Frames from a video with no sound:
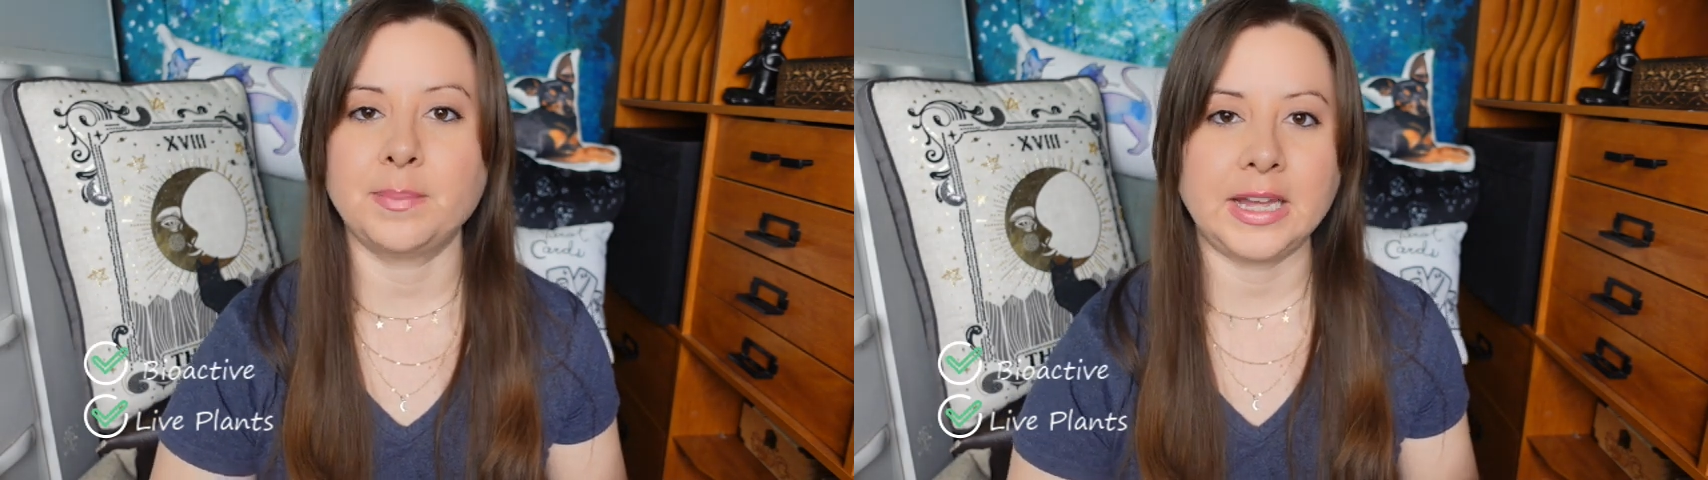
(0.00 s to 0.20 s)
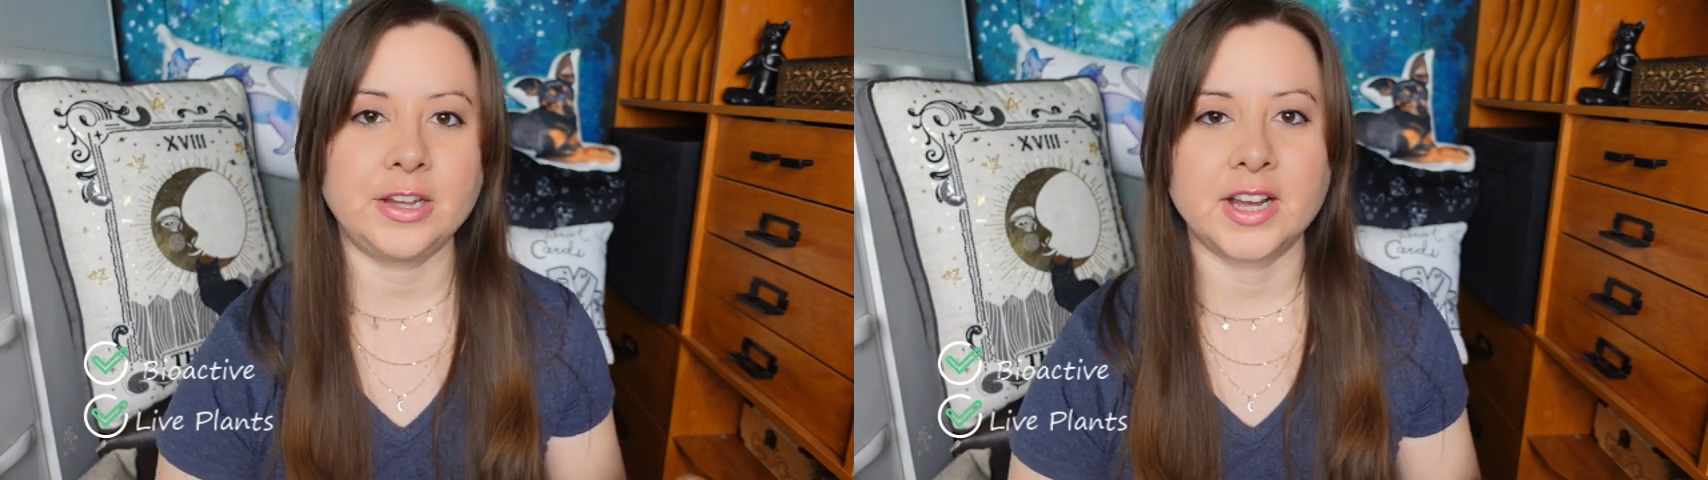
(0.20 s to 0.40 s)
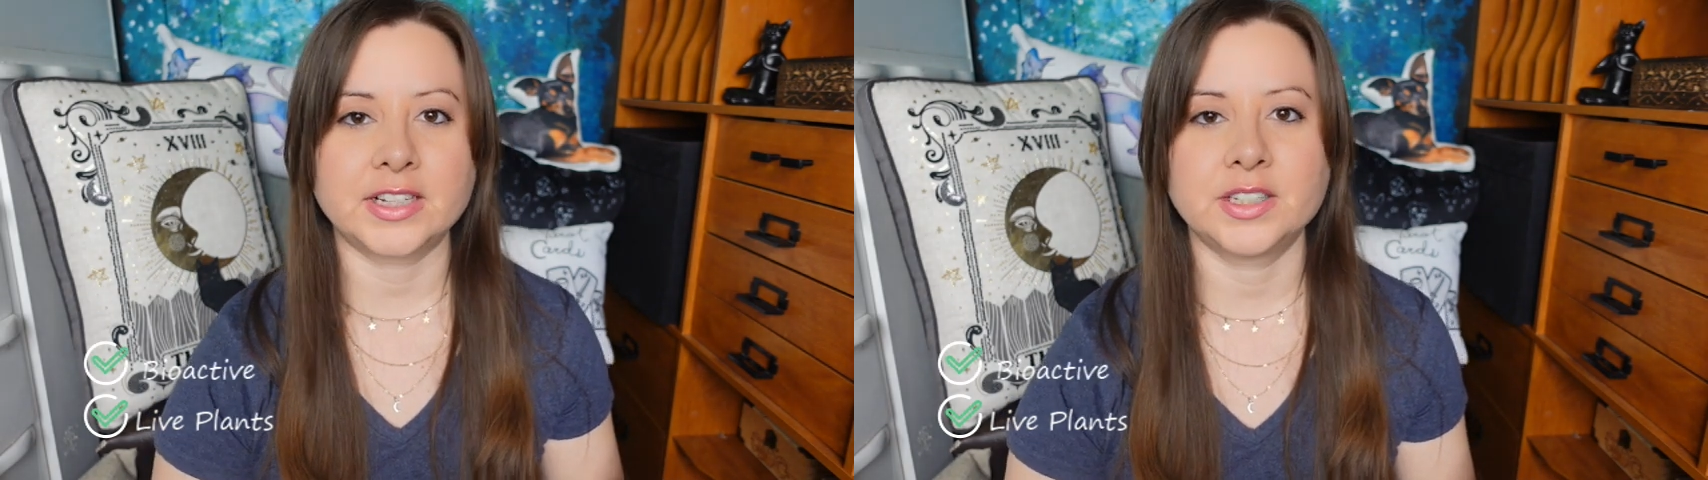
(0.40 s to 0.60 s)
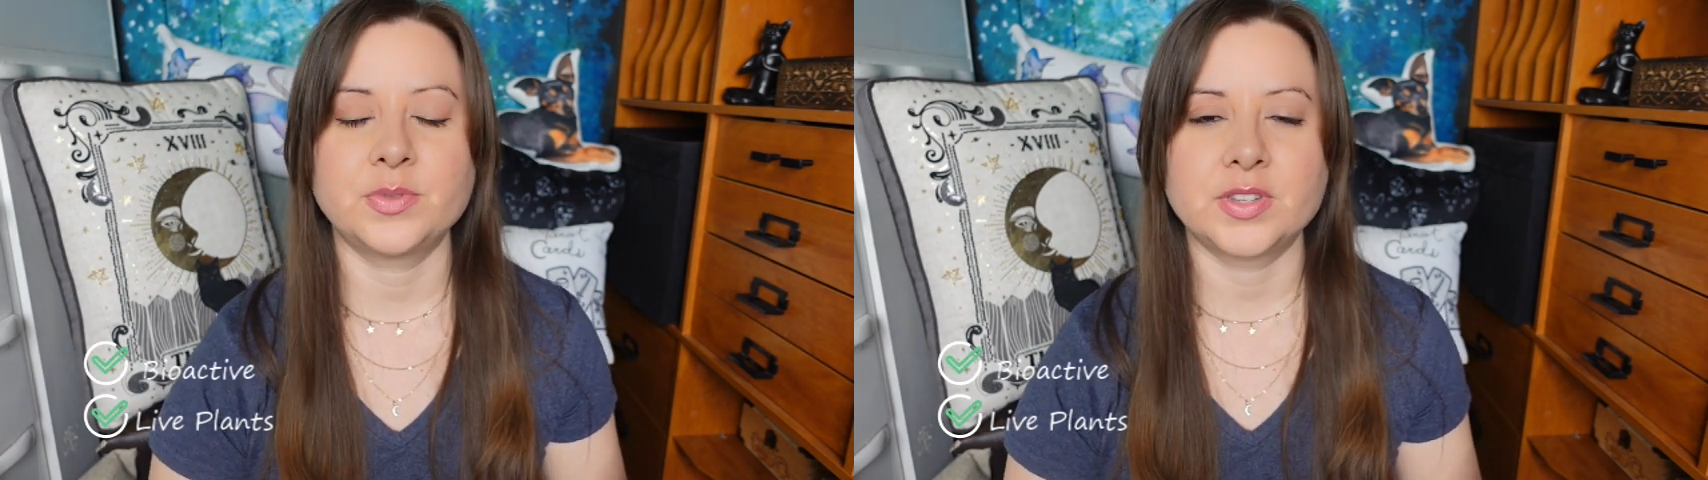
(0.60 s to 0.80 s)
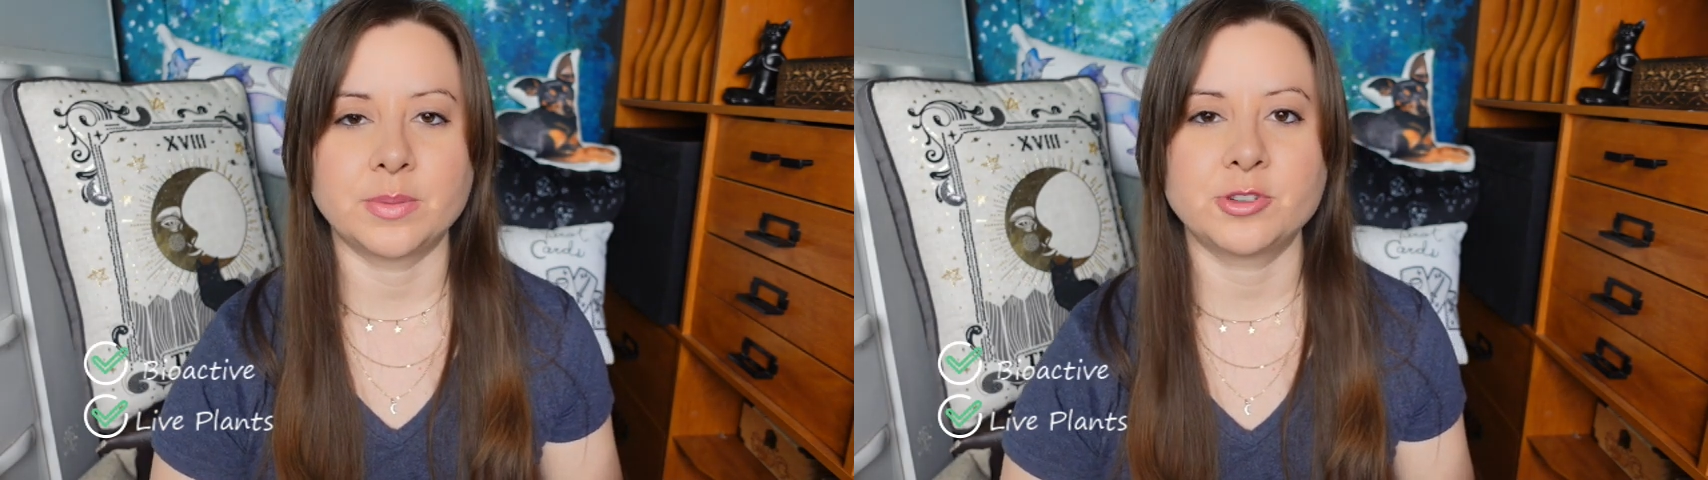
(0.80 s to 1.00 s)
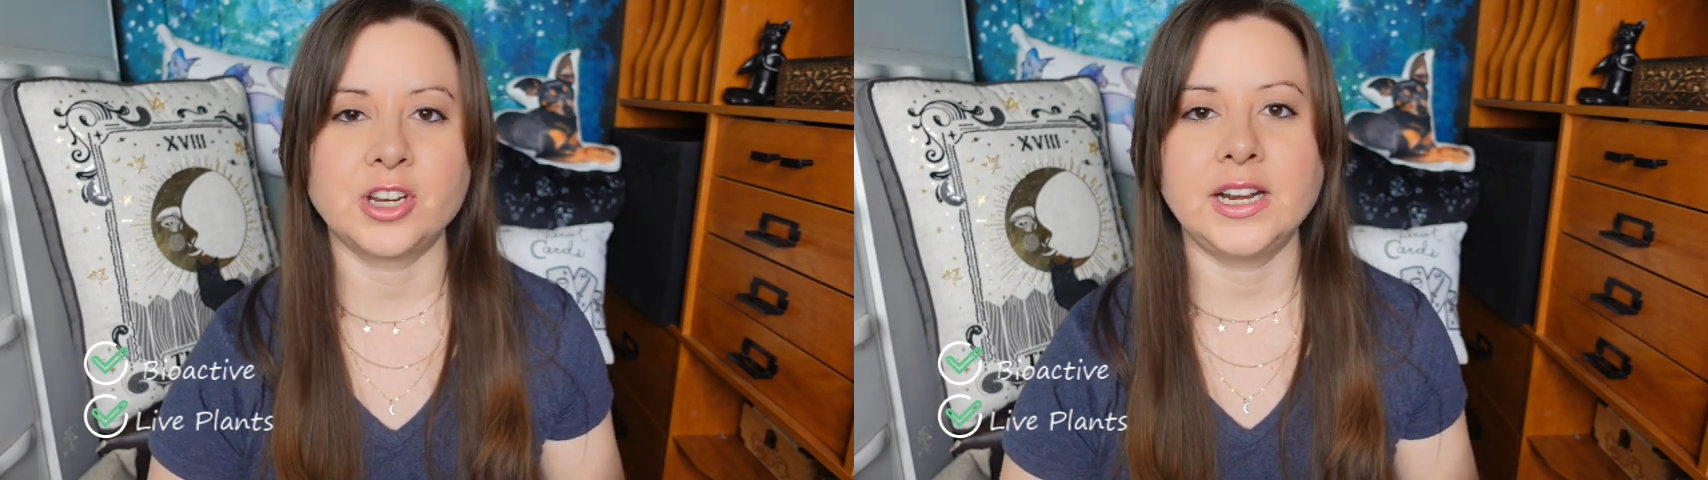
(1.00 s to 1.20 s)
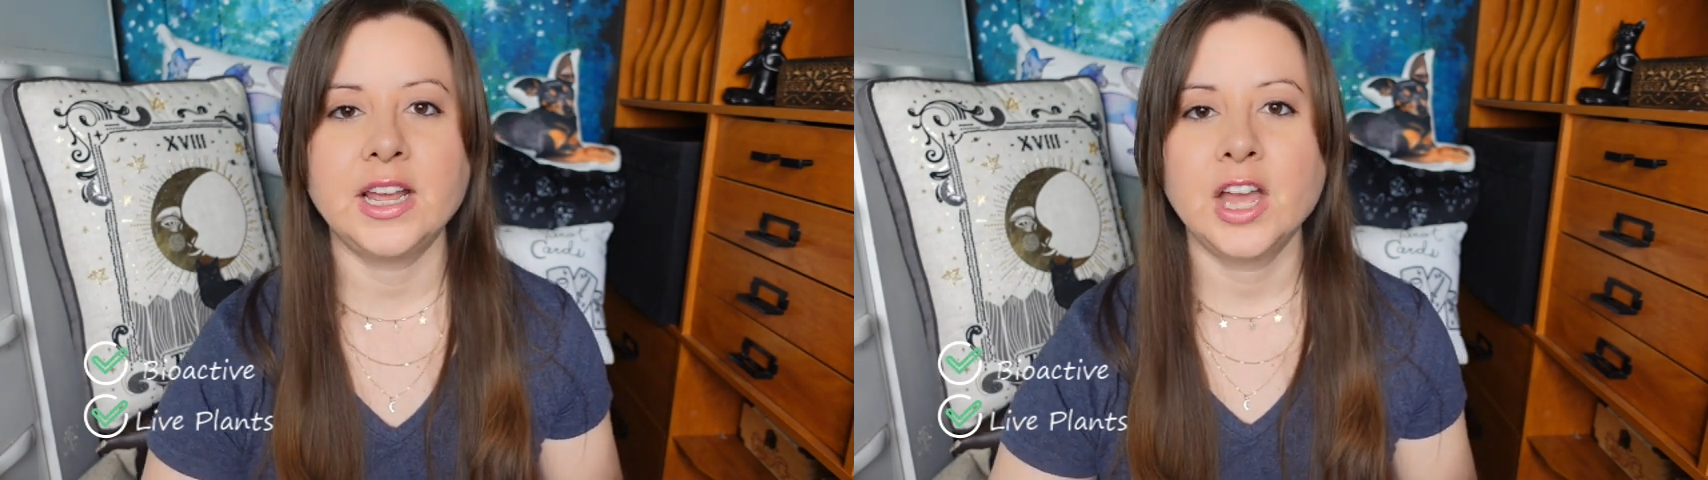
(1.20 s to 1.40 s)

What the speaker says: bioactive substrate